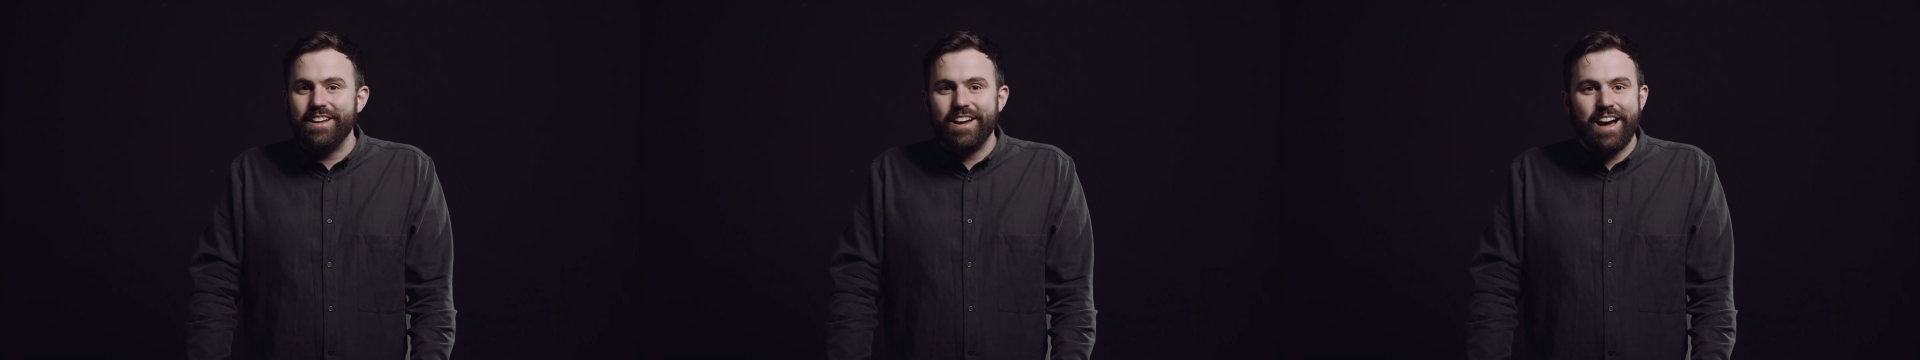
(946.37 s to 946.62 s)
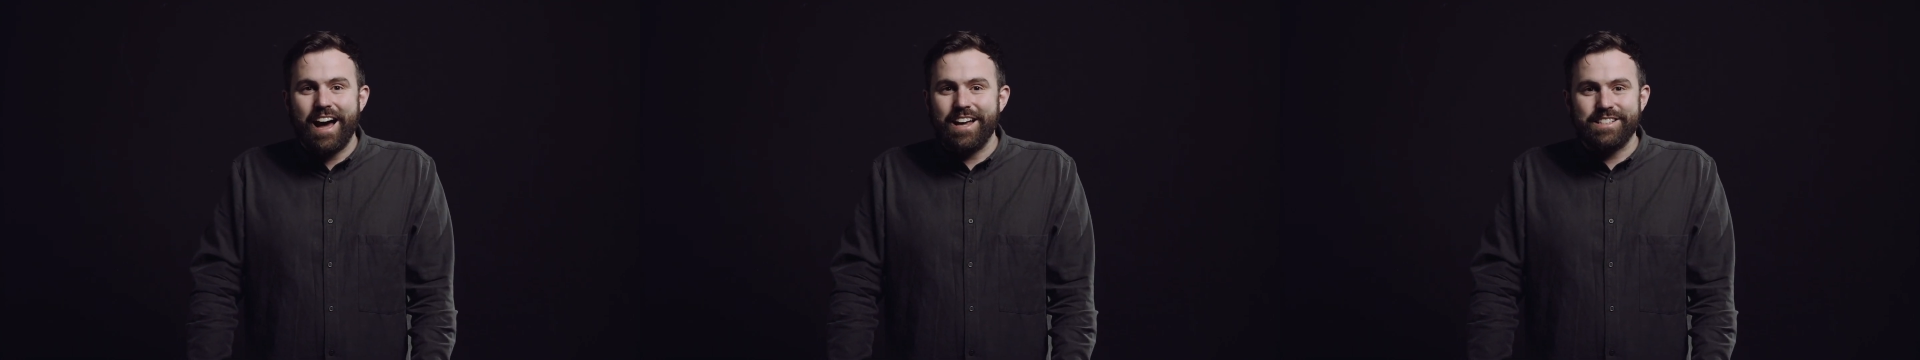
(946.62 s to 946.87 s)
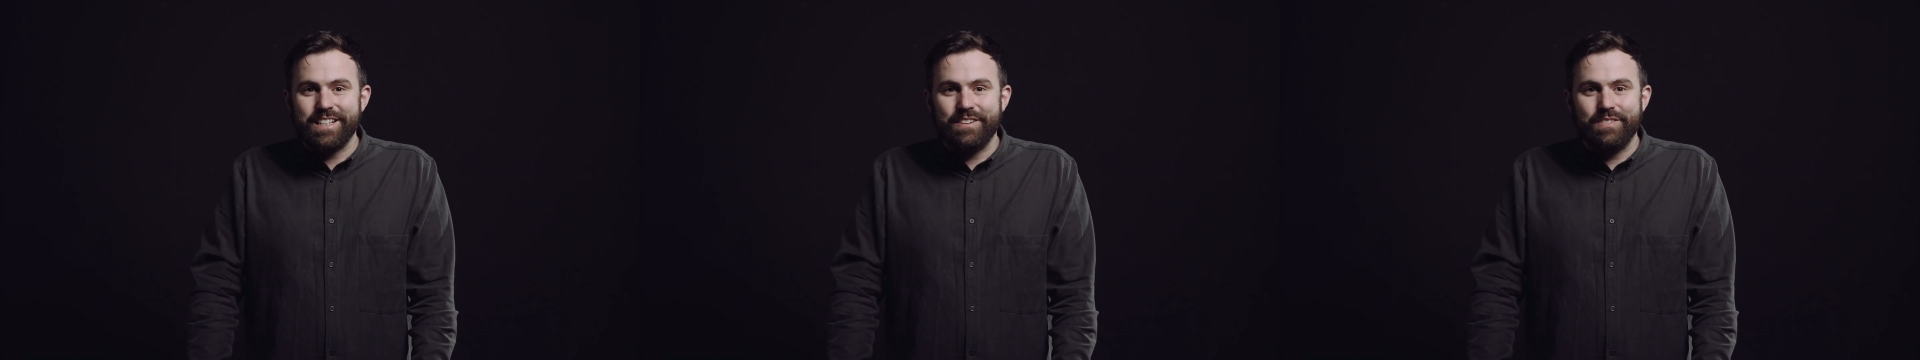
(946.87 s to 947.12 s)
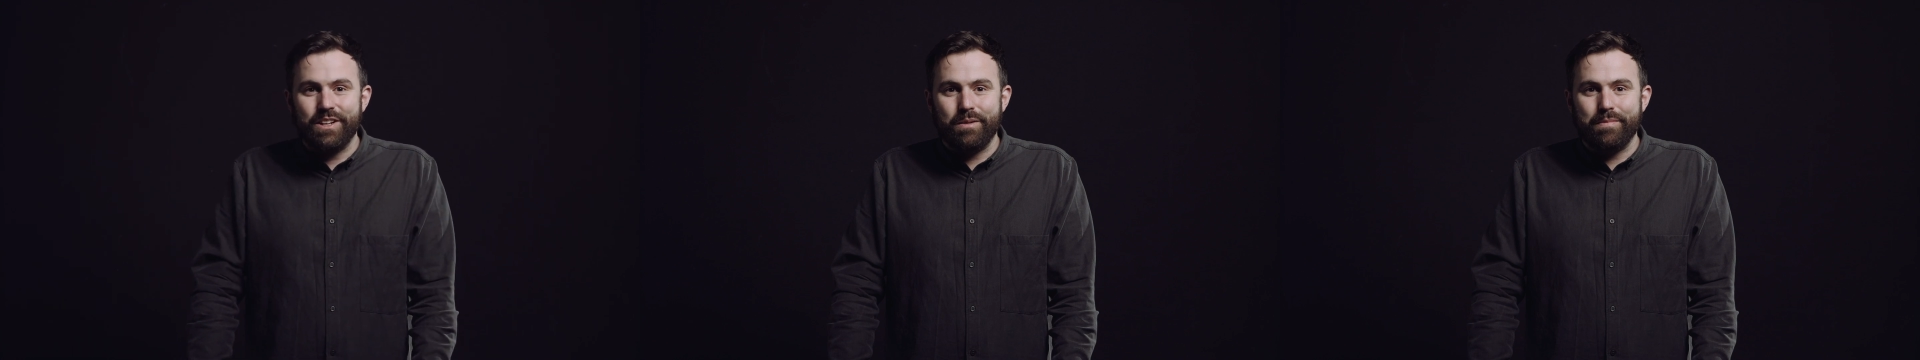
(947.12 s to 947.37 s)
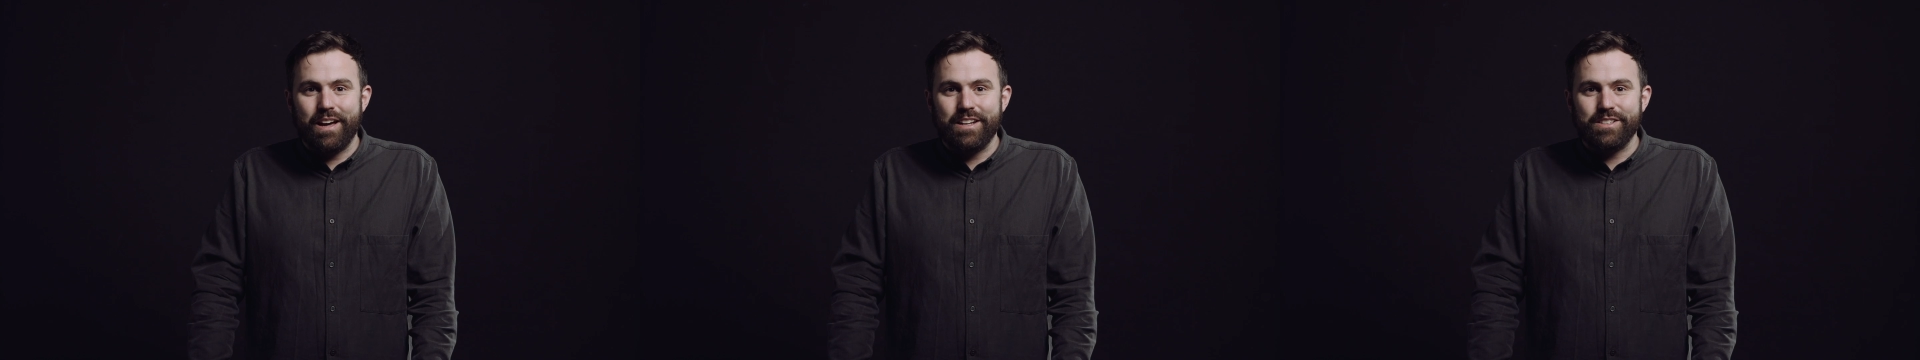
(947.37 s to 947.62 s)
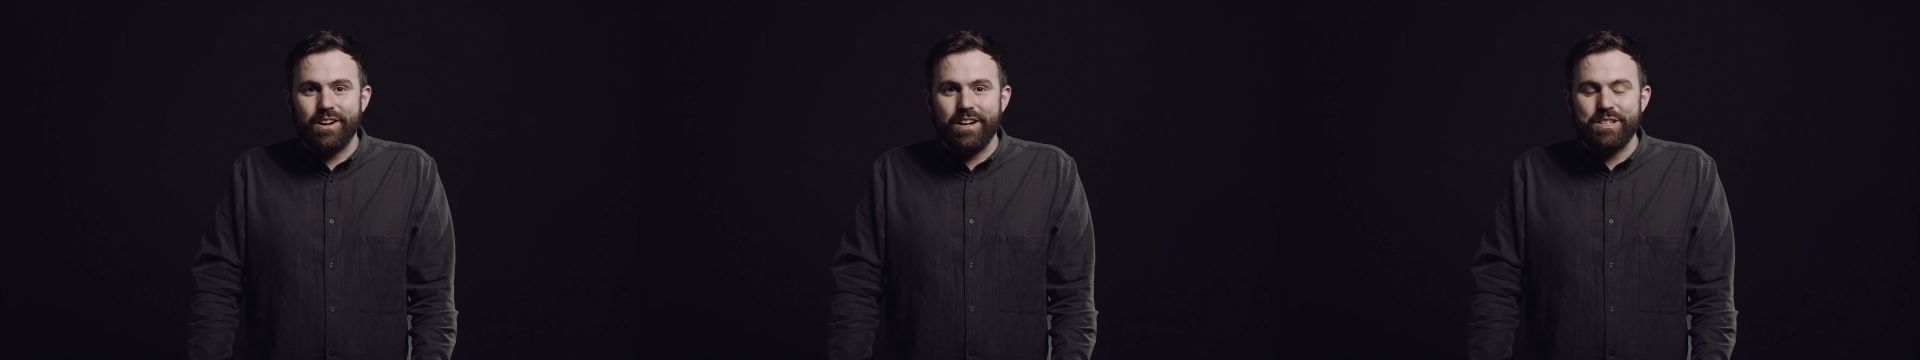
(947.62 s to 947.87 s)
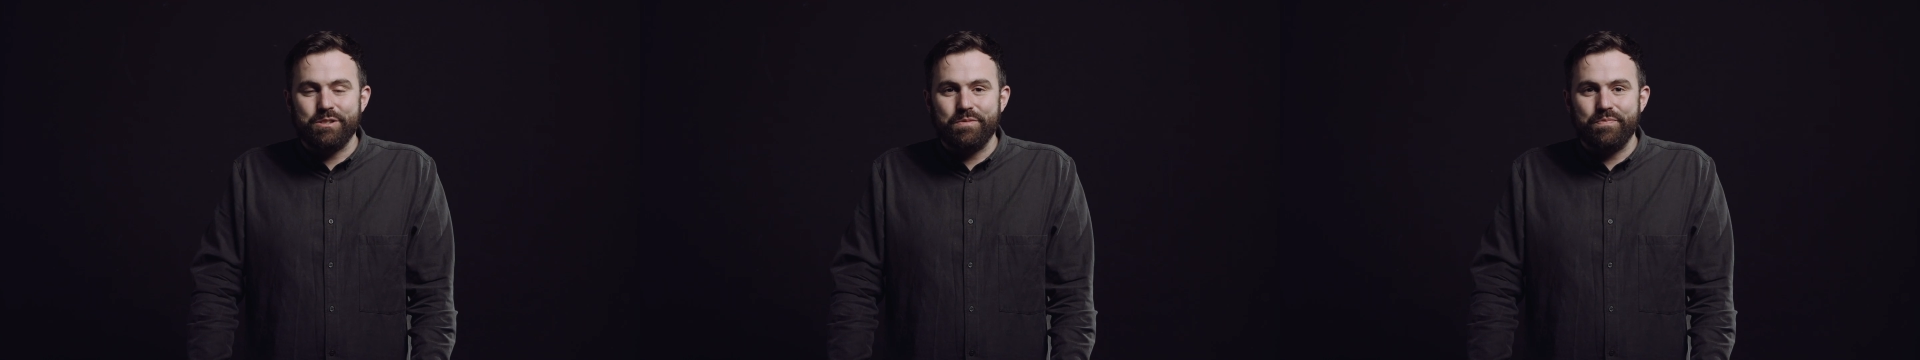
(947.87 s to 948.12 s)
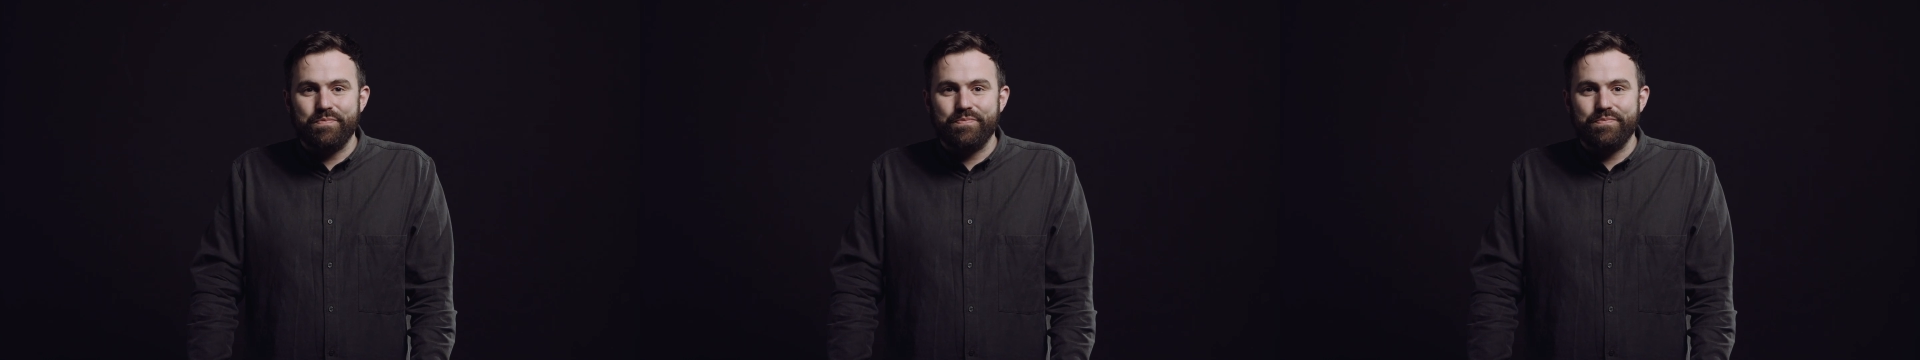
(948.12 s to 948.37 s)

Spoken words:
hasn't given up that title.